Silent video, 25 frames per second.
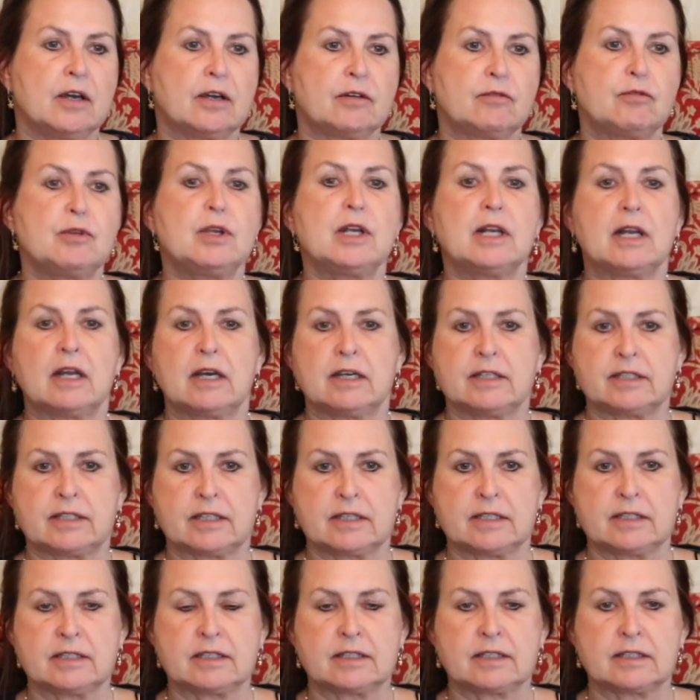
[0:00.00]

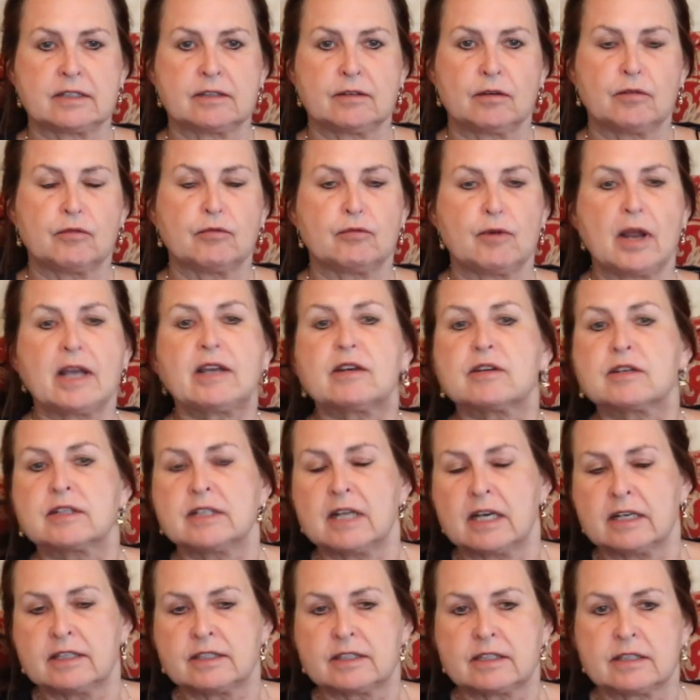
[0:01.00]
realizes or
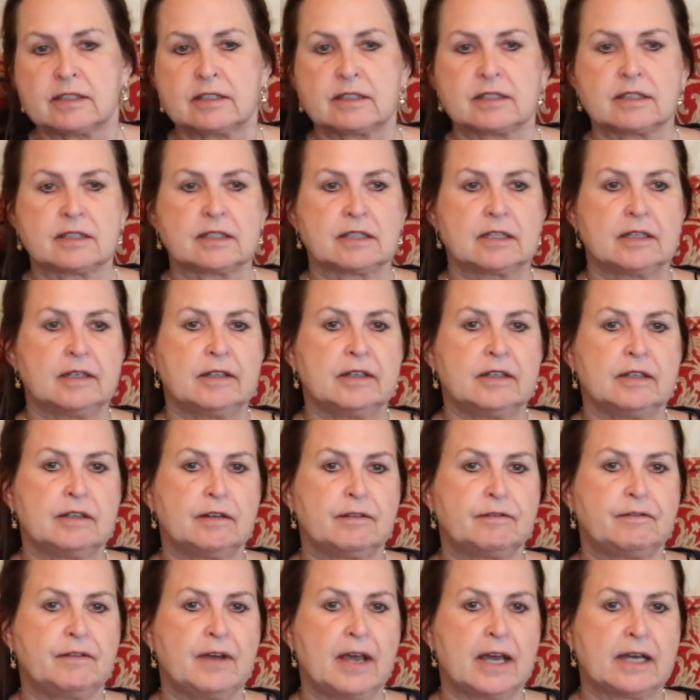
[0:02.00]
recognizes
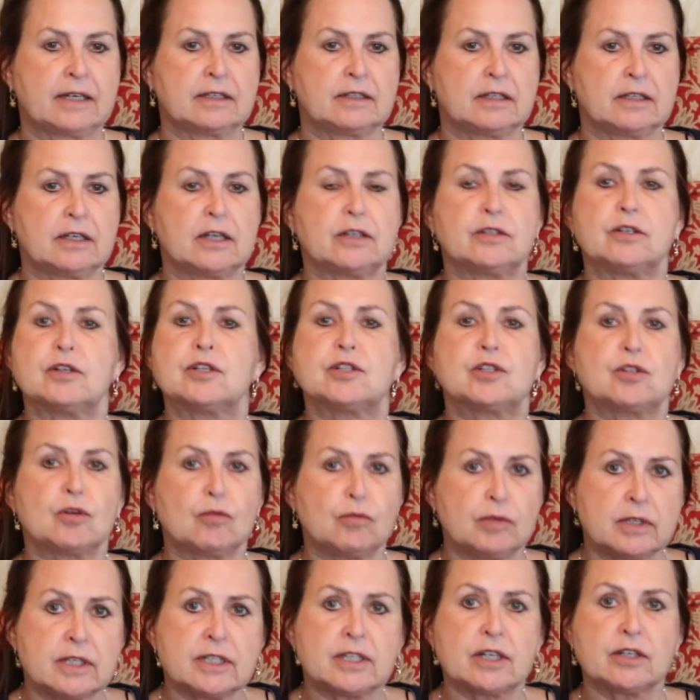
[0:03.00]
the fact that the
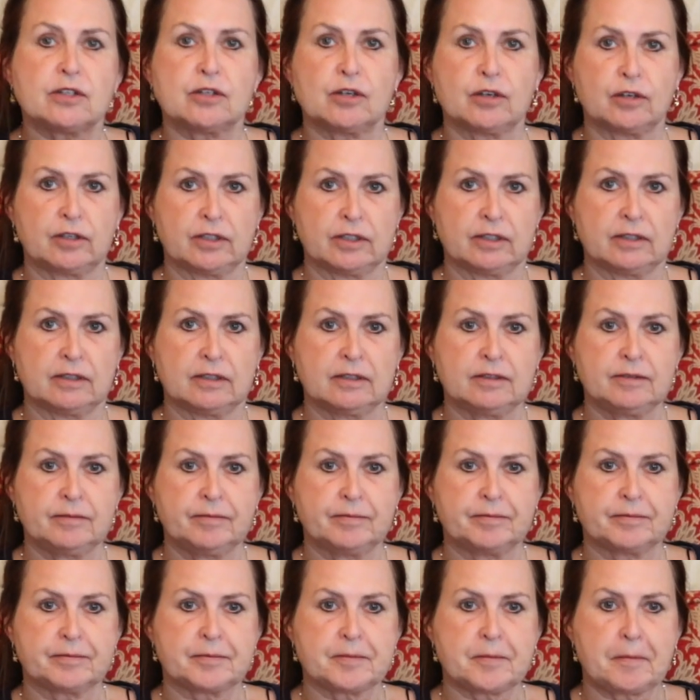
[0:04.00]
soul is eternal,
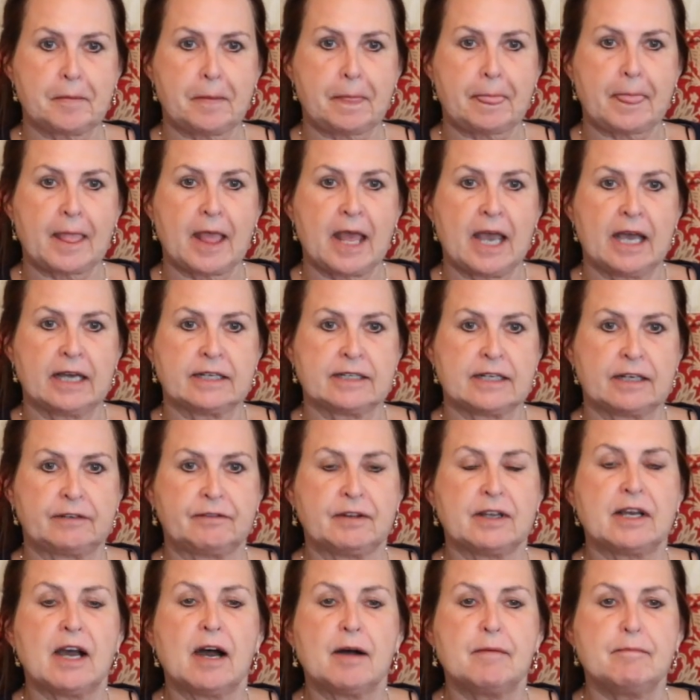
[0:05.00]
that
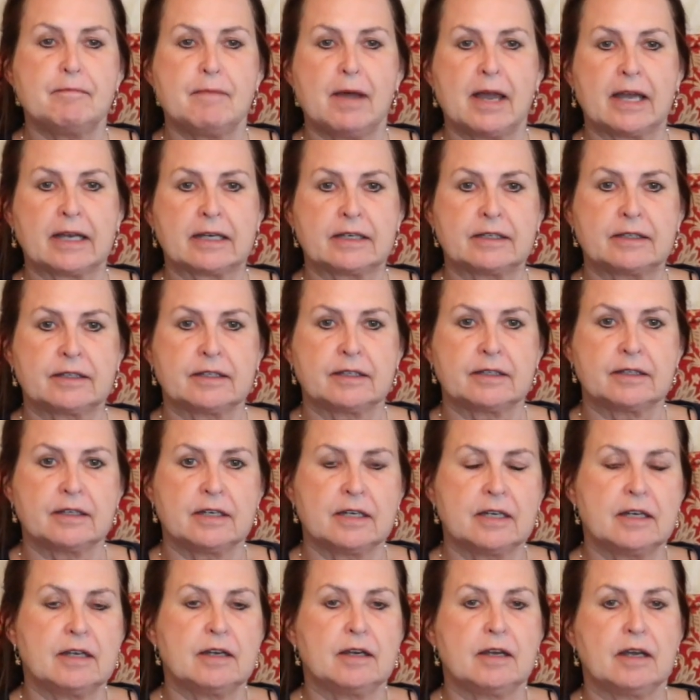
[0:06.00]
we come back
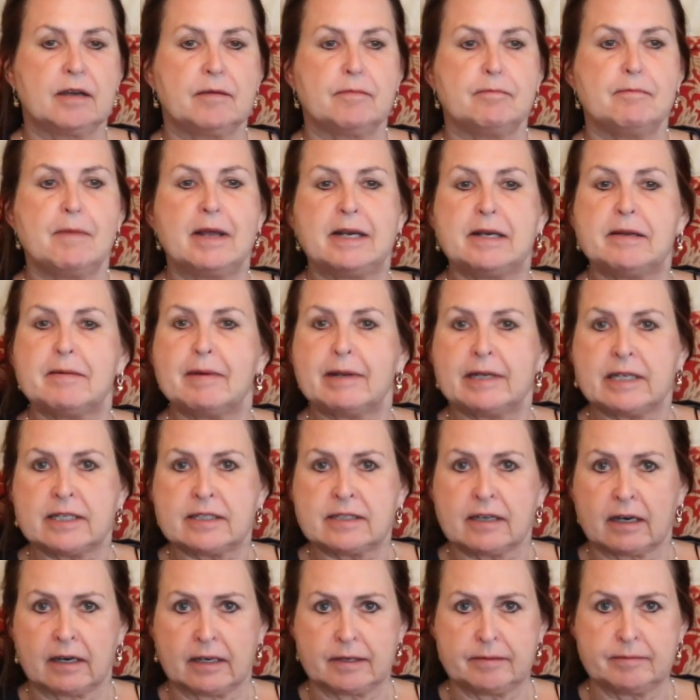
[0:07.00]
many, many
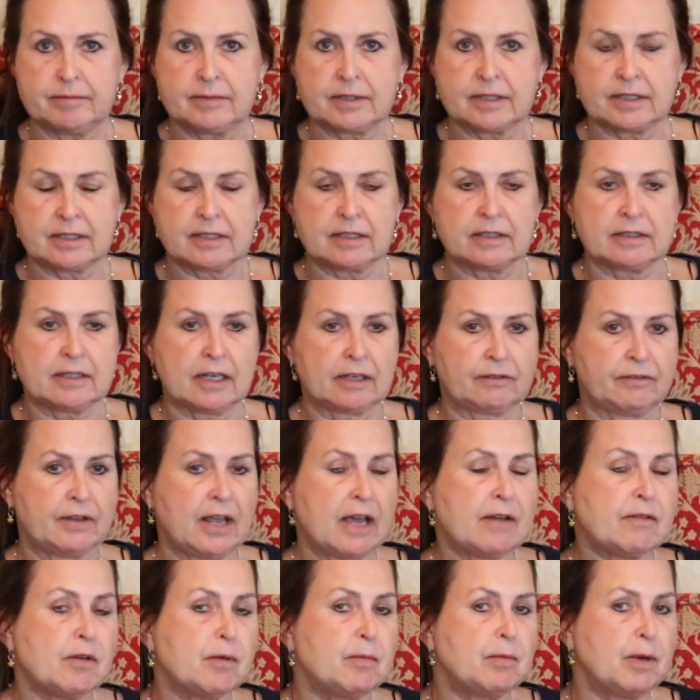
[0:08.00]
times, that we
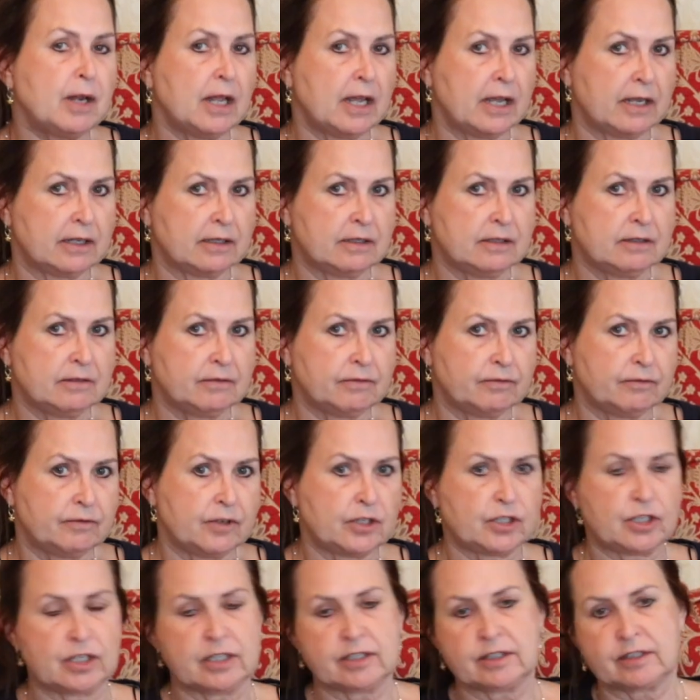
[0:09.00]
have a plan
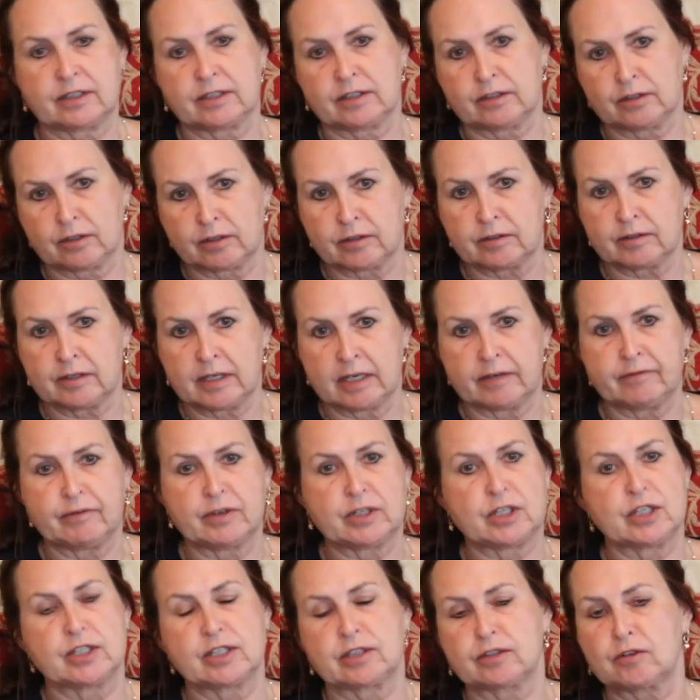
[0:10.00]
which
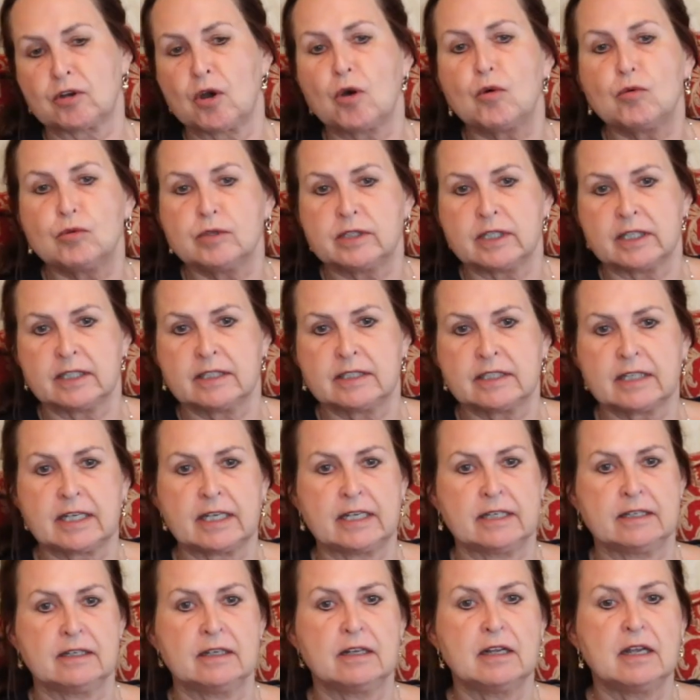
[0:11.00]
is coded
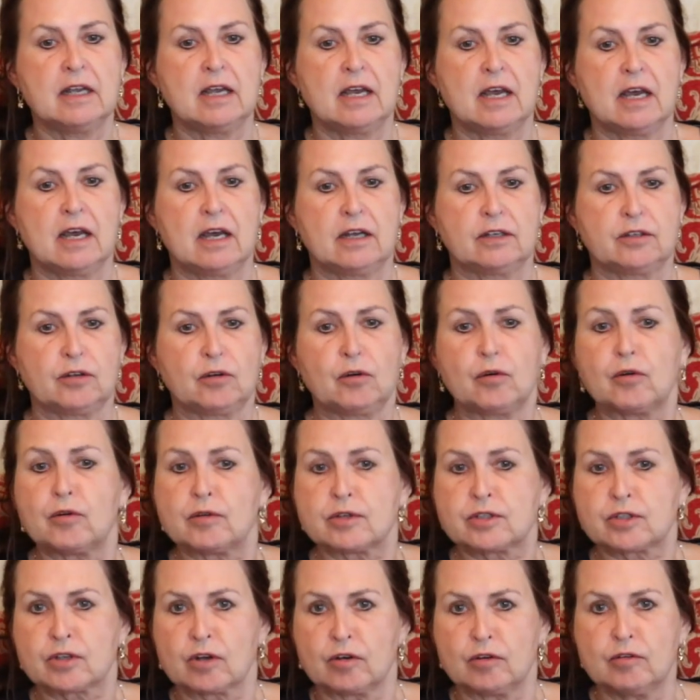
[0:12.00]
in the
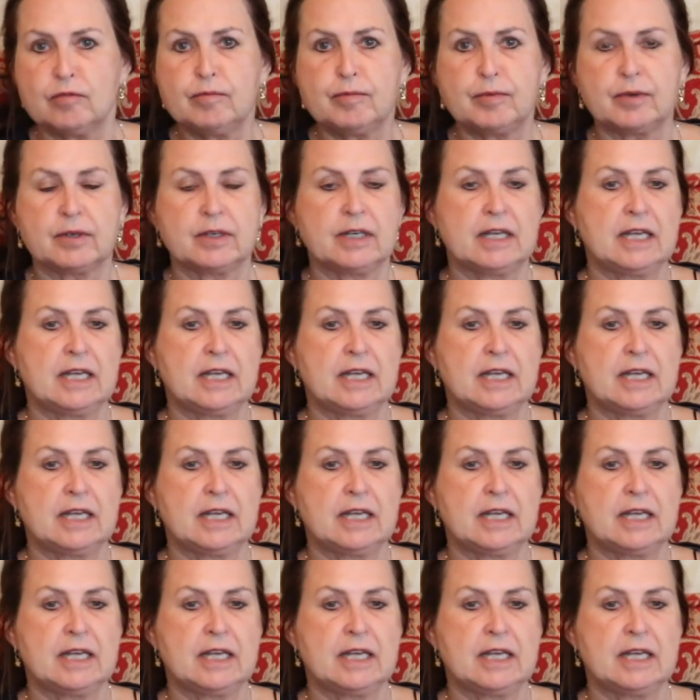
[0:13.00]
horoscope,